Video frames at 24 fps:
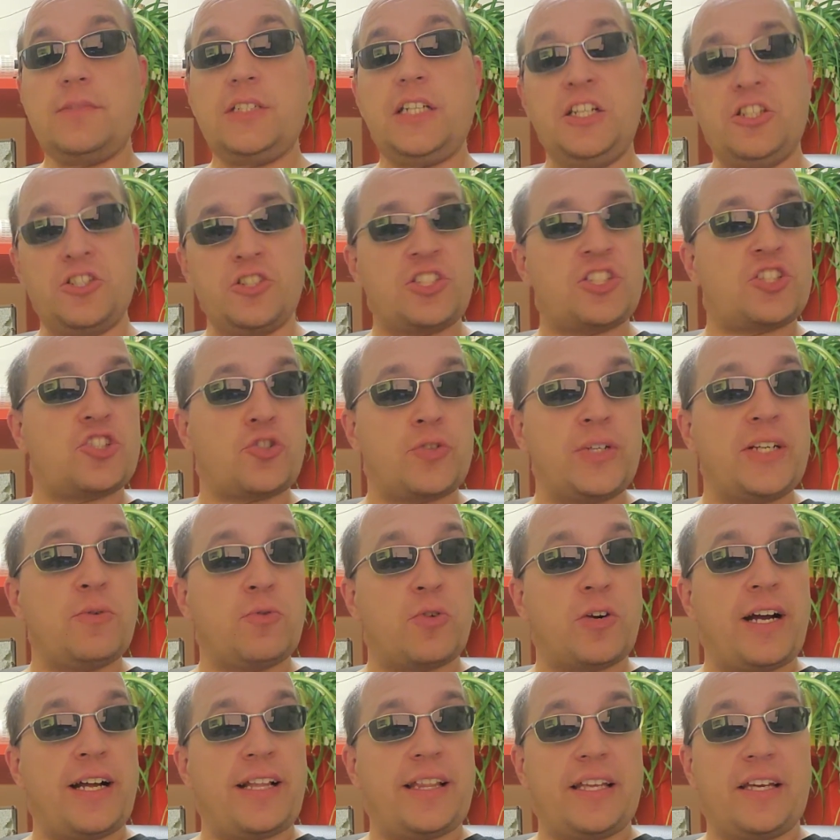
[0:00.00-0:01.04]
There's a street
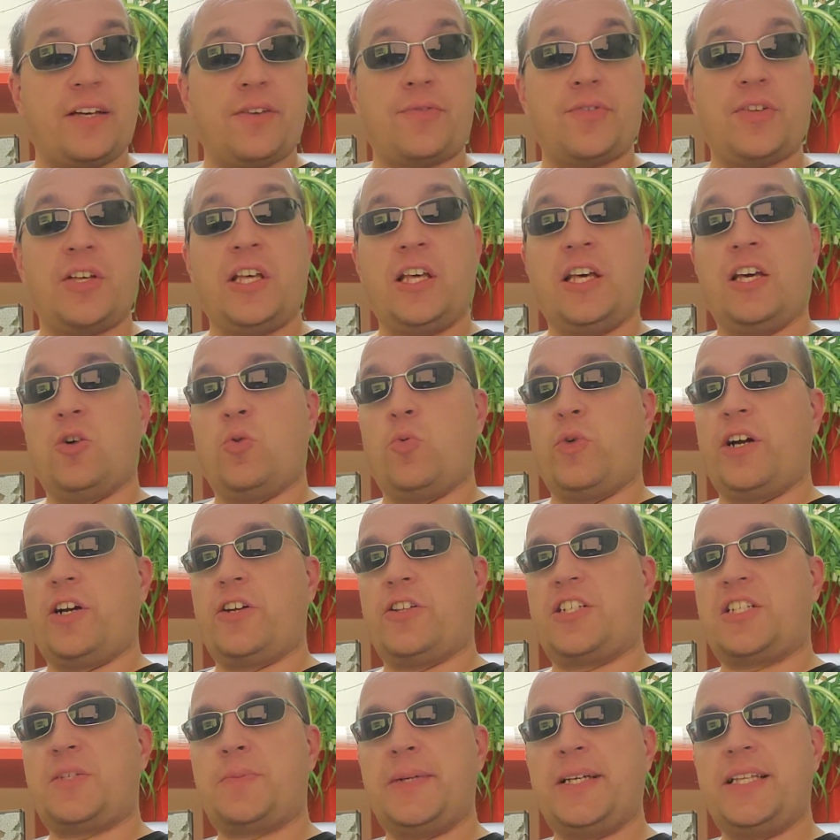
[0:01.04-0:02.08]
where I live where
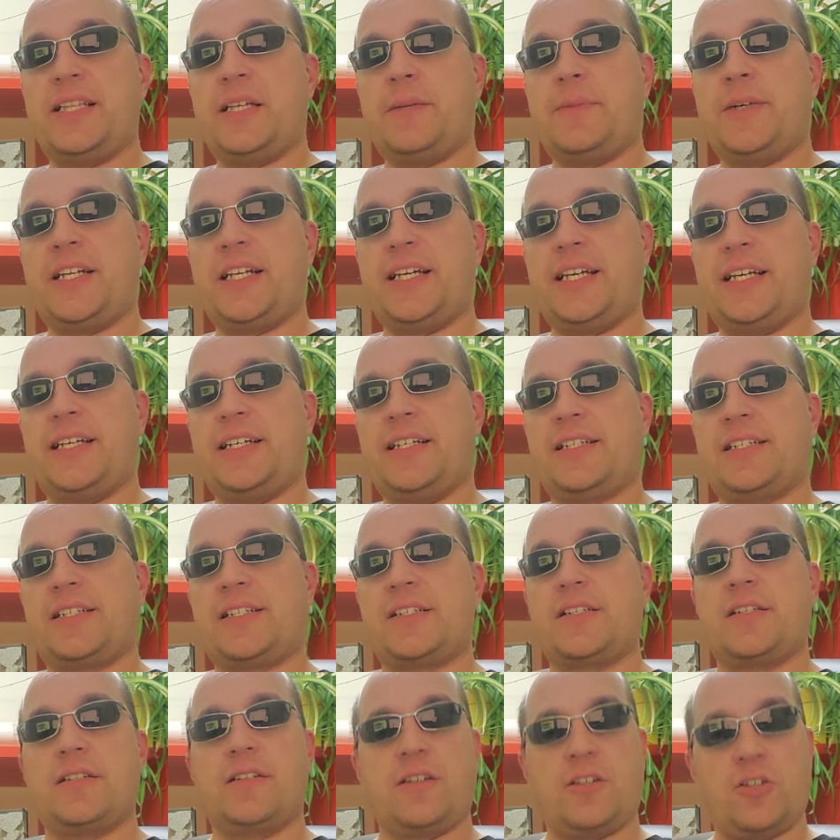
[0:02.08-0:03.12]
the speed limit
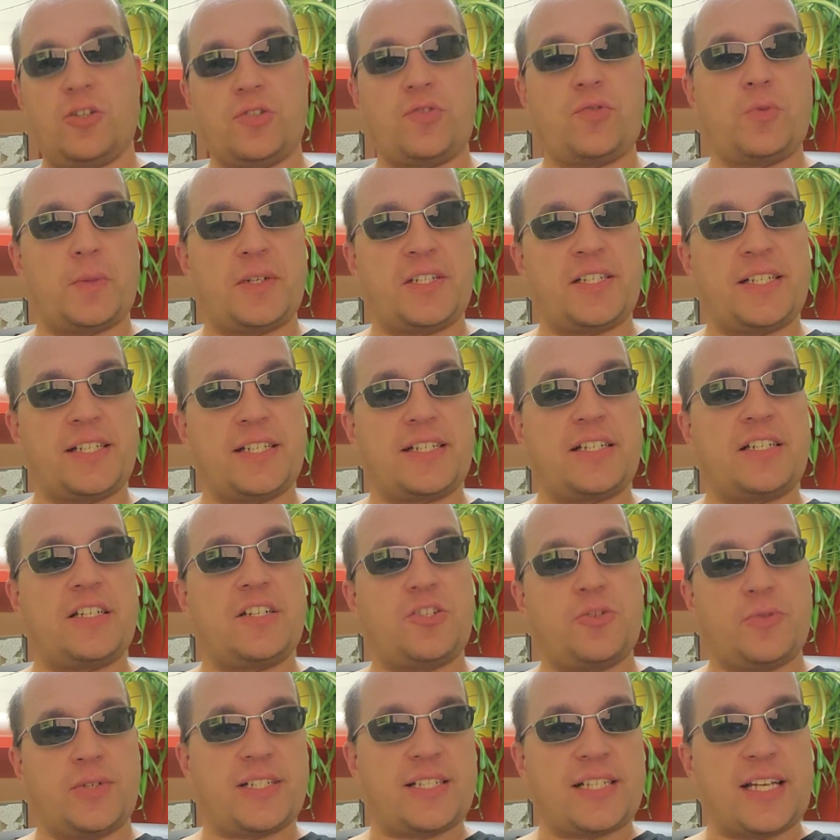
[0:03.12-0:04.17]
goes from a 60
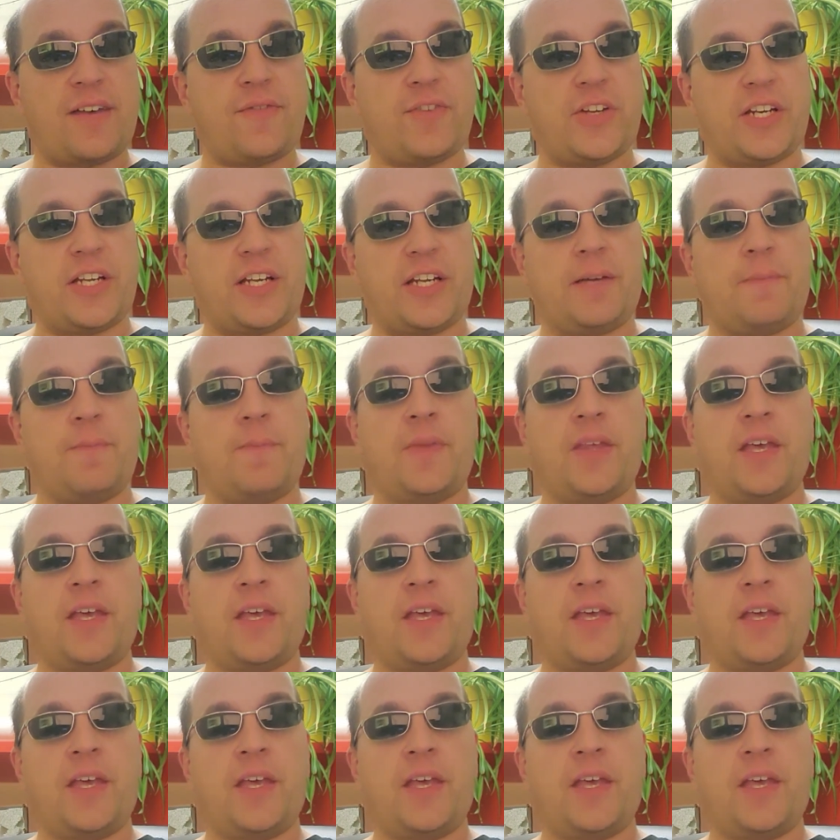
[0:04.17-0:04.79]
to a 70,